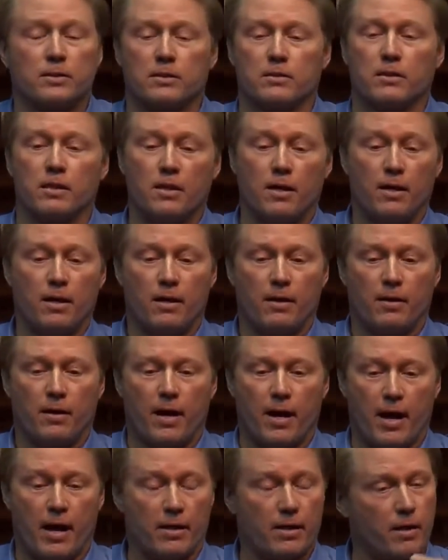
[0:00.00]
And,
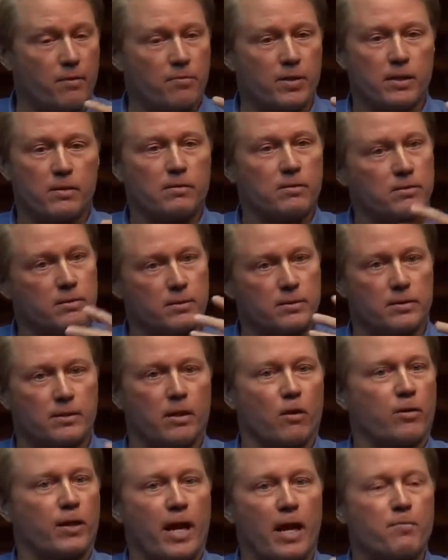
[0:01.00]
and then we said,
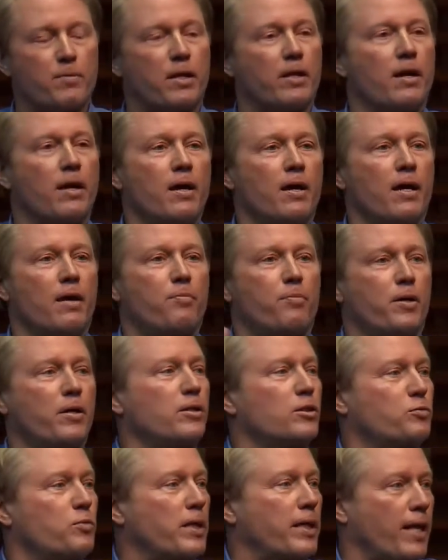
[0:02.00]
okay, but it
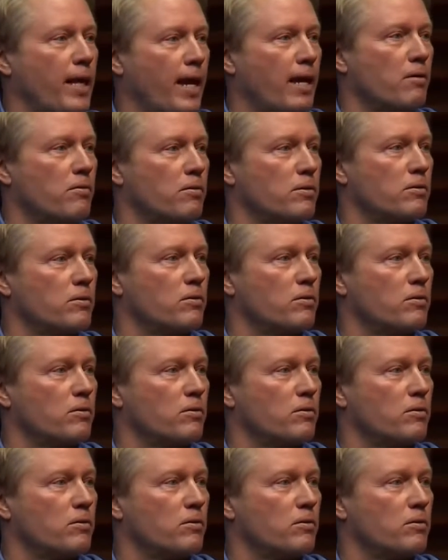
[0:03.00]
appears we can't,